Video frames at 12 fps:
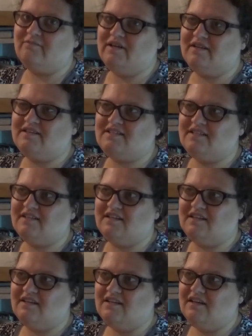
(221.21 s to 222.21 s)
but
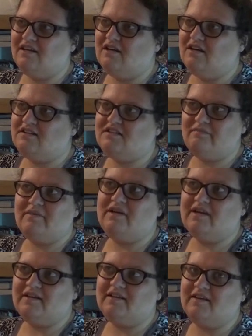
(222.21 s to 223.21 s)
to
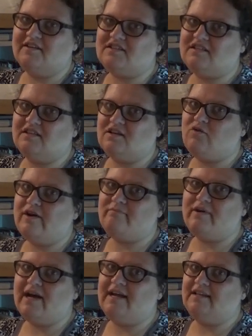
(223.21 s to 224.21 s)
me, I think it's uh, quite
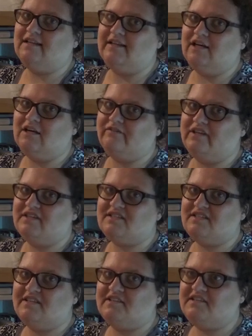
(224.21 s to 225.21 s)
patently obvious
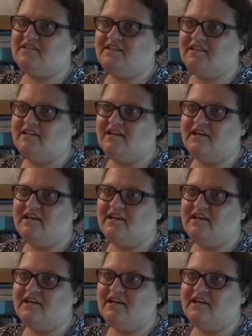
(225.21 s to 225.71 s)
that uh,